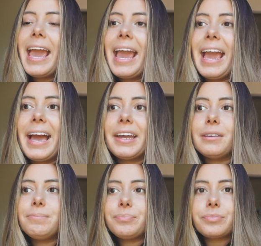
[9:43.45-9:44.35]

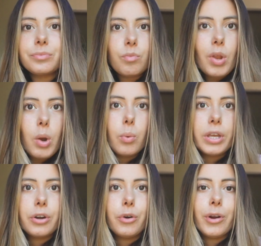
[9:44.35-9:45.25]
And
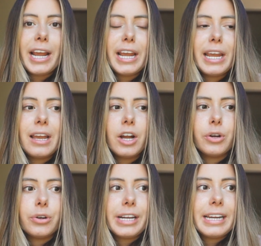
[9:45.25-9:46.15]
we
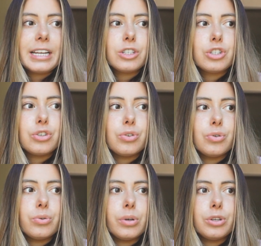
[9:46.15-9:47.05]
agreed to
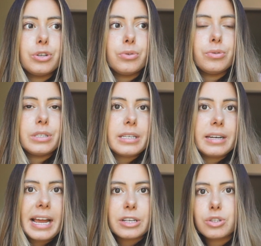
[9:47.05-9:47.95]
use an
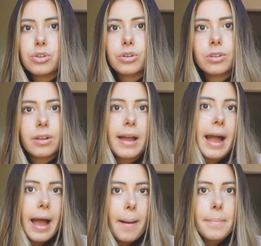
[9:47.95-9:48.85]
external
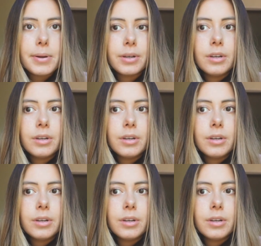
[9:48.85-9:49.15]
app